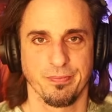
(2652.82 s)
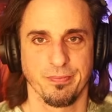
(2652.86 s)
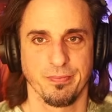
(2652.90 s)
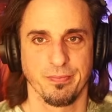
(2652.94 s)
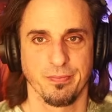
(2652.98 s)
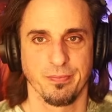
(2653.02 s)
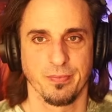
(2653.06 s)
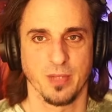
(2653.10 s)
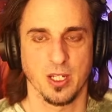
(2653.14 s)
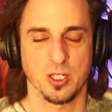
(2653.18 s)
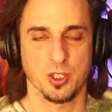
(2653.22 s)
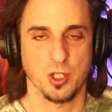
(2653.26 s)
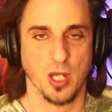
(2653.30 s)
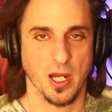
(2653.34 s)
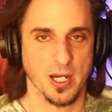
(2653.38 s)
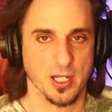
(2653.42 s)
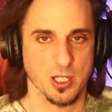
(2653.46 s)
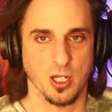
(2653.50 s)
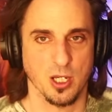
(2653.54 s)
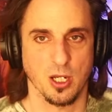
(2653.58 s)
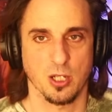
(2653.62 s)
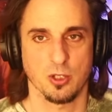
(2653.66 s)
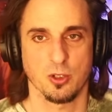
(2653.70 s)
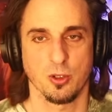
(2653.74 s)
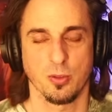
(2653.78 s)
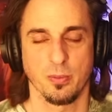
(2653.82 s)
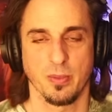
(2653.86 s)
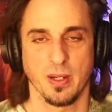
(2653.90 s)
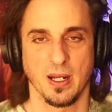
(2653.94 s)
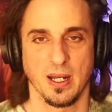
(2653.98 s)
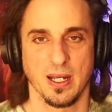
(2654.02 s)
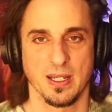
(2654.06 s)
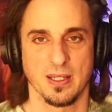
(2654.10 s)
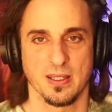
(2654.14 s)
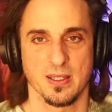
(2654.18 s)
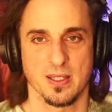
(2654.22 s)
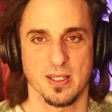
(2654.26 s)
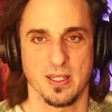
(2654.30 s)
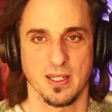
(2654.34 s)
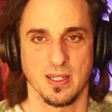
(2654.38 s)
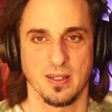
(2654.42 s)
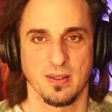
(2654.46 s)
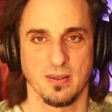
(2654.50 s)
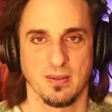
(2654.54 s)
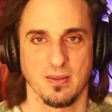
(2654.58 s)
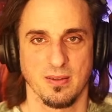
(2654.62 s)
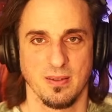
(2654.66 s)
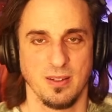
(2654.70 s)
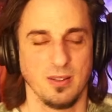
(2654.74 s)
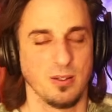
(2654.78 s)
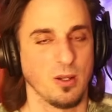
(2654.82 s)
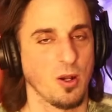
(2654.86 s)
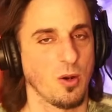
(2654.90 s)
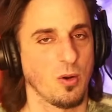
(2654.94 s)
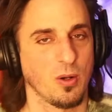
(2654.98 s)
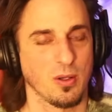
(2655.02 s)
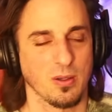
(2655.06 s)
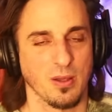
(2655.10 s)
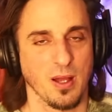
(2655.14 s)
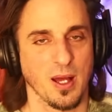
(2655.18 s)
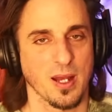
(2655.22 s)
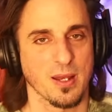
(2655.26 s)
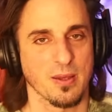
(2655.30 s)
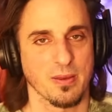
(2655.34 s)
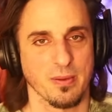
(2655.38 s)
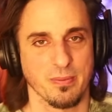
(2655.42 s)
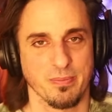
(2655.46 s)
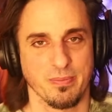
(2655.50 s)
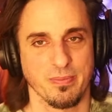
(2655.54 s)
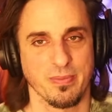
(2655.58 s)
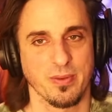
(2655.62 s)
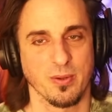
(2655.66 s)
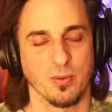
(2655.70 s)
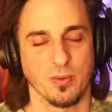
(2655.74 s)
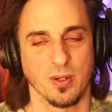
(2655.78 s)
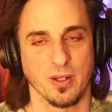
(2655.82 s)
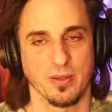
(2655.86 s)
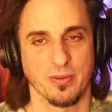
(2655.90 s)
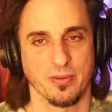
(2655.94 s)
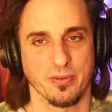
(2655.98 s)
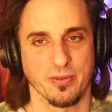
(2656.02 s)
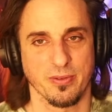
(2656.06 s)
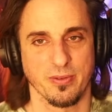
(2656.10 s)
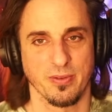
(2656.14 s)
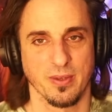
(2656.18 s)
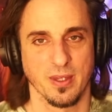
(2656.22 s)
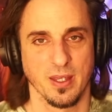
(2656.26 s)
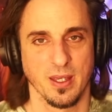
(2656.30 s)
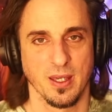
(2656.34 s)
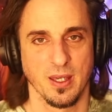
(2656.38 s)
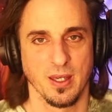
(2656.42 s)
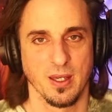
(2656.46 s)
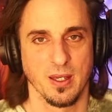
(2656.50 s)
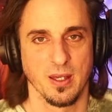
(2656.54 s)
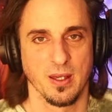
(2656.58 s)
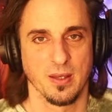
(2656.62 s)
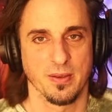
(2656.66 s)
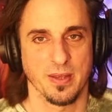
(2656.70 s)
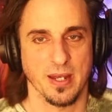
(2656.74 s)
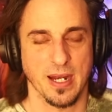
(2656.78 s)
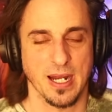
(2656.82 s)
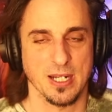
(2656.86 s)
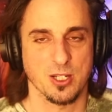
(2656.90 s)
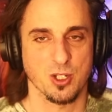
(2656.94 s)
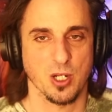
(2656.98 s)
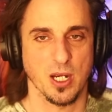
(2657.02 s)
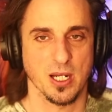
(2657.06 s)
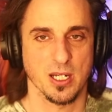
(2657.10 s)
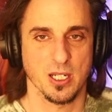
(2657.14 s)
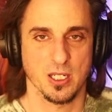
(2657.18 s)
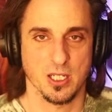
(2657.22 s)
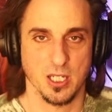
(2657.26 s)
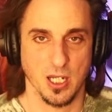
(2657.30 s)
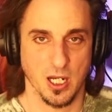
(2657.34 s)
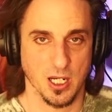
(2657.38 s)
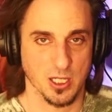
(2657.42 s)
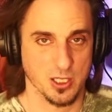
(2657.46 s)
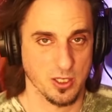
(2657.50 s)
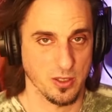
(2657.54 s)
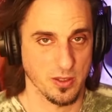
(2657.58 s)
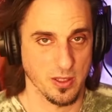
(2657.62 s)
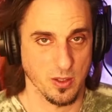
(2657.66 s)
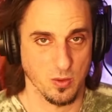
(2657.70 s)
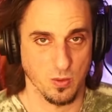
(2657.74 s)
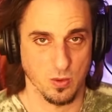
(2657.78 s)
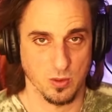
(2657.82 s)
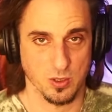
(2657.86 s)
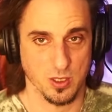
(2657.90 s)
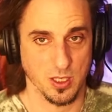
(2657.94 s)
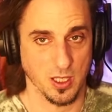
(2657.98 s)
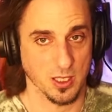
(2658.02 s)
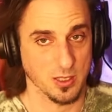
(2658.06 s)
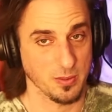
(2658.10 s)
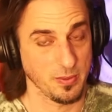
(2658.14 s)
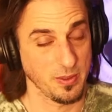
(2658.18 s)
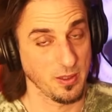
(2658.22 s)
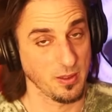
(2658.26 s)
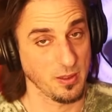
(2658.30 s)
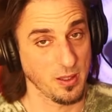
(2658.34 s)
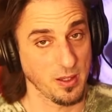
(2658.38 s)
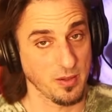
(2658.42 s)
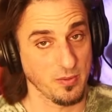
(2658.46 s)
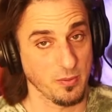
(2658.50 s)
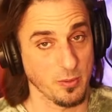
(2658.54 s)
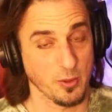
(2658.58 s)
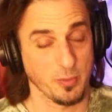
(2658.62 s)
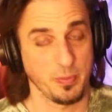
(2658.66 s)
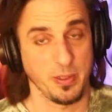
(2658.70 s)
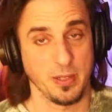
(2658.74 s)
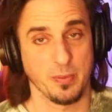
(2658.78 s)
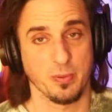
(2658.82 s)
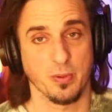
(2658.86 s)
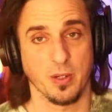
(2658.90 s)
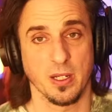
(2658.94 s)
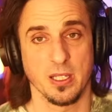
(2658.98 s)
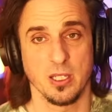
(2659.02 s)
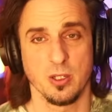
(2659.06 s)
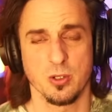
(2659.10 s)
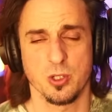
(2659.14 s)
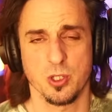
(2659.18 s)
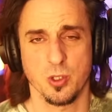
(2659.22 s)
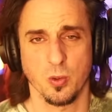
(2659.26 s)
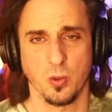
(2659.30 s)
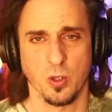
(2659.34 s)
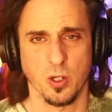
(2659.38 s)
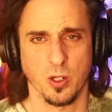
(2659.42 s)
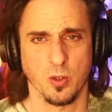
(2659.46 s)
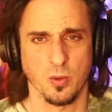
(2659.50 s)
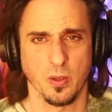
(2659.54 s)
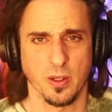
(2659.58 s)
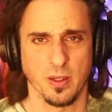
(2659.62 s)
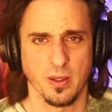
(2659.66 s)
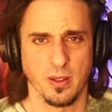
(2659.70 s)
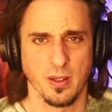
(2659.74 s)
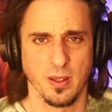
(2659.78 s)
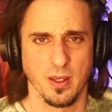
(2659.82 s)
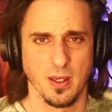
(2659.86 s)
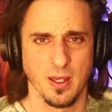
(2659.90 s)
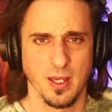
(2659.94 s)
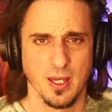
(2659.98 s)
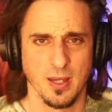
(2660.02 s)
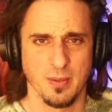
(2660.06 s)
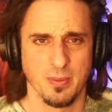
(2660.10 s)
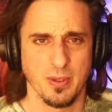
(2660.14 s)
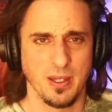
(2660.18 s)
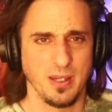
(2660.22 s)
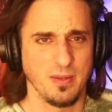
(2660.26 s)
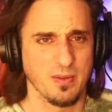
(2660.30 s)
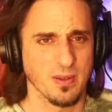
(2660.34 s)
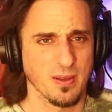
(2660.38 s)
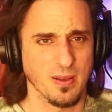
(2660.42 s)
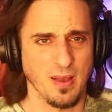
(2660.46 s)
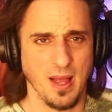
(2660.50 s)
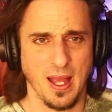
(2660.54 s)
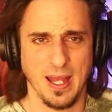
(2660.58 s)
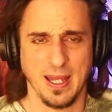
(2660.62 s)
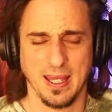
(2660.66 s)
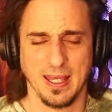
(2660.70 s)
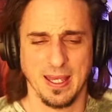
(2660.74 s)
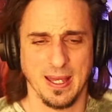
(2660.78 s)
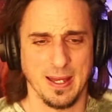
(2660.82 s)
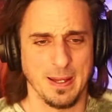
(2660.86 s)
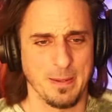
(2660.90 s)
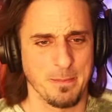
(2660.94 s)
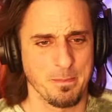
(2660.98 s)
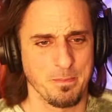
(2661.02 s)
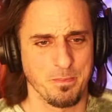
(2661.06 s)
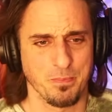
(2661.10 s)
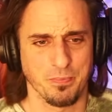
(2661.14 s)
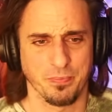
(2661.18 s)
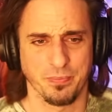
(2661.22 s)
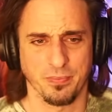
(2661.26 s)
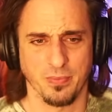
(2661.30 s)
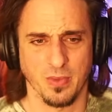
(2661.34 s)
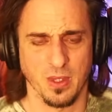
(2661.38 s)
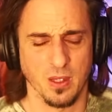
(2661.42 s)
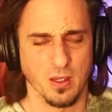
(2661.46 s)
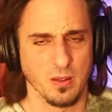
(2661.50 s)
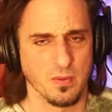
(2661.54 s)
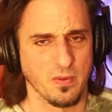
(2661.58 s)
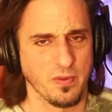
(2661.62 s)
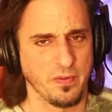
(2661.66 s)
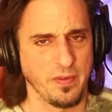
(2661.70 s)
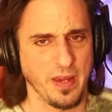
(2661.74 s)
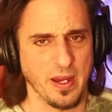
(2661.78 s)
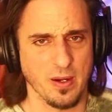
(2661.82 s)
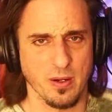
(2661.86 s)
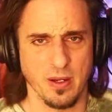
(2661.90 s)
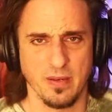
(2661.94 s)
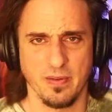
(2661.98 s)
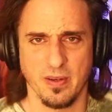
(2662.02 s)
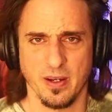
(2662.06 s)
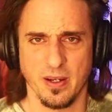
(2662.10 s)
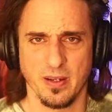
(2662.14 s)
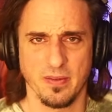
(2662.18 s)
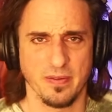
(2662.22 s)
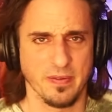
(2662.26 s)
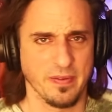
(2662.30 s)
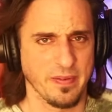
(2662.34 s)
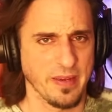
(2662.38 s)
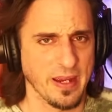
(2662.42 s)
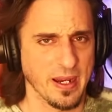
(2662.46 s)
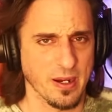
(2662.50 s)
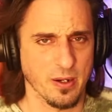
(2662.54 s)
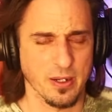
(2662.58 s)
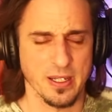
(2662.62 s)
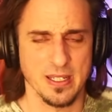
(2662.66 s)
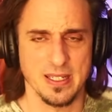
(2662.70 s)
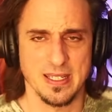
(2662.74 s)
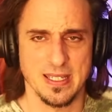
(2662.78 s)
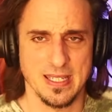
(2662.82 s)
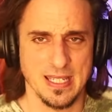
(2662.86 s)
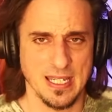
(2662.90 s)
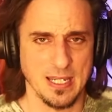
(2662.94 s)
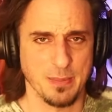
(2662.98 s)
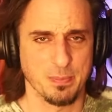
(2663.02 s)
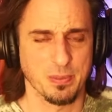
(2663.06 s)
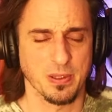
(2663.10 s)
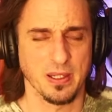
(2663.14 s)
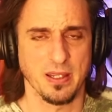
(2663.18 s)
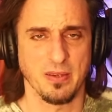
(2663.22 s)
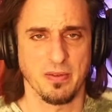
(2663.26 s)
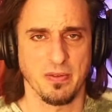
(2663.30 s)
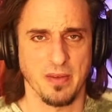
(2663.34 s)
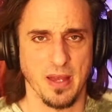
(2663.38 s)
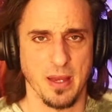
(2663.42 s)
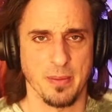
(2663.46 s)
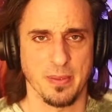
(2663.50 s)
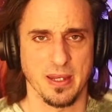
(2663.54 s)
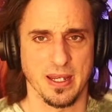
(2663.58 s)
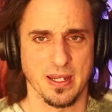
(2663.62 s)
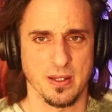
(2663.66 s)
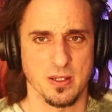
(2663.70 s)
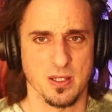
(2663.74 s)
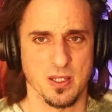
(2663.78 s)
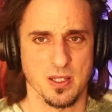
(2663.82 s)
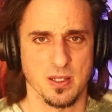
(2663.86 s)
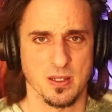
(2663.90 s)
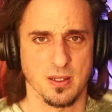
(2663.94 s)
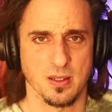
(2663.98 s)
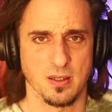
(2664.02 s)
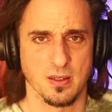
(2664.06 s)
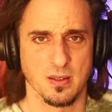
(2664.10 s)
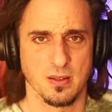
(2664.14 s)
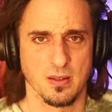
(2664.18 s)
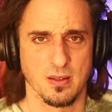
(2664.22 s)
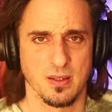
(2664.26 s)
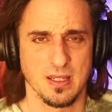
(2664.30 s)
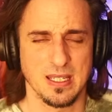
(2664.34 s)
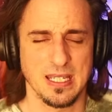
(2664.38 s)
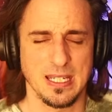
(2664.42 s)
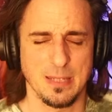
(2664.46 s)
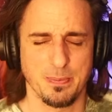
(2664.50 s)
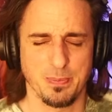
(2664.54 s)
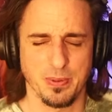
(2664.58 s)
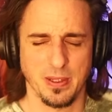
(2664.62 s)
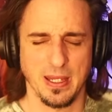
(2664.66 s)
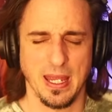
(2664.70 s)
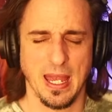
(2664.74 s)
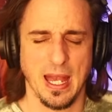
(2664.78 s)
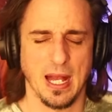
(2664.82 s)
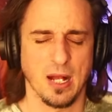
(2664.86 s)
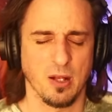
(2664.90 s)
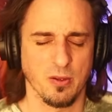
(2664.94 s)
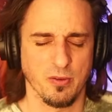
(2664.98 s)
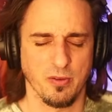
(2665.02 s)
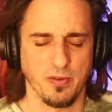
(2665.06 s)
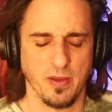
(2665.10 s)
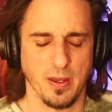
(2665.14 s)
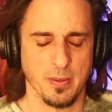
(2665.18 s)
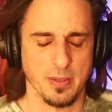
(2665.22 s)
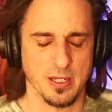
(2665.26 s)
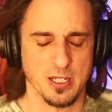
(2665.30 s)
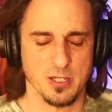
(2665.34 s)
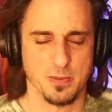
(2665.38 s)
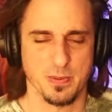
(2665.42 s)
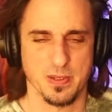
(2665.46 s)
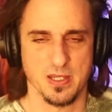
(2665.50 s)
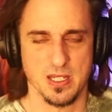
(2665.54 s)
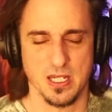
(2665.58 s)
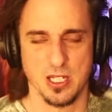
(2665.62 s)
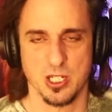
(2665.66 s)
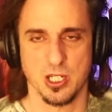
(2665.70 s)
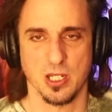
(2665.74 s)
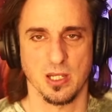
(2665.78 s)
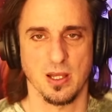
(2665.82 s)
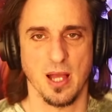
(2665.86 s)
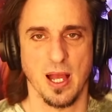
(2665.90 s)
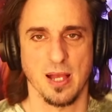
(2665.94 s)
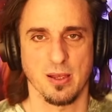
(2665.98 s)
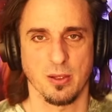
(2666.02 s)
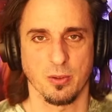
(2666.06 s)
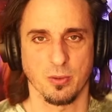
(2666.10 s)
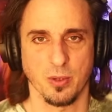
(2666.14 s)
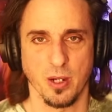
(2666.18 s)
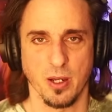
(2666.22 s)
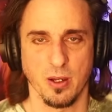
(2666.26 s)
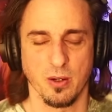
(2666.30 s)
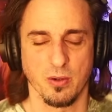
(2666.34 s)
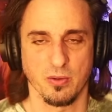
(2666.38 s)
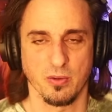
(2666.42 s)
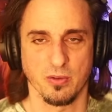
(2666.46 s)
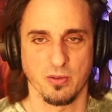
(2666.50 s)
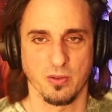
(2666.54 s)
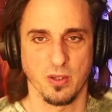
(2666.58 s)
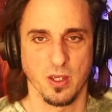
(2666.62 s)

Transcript: I try to talk to him behind the scenes. A lot of the ones that I try to talk to that won't talk to me, a lot of them are people I used to work with. But even like a very, very, very deeply held feminist position, Lila Rose,